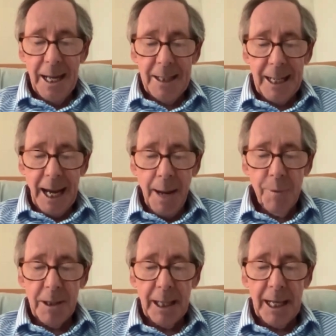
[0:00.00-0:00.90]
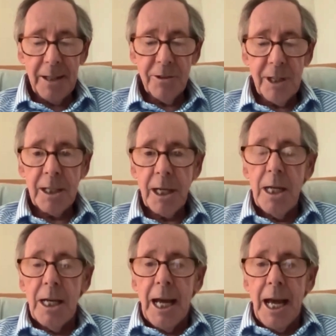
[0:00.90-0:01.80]
and the Gamma Classic.
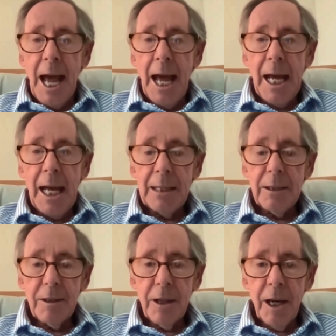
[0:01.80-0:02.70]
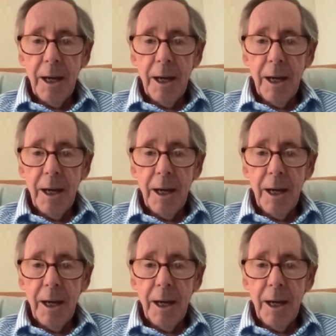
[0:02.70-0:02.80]
And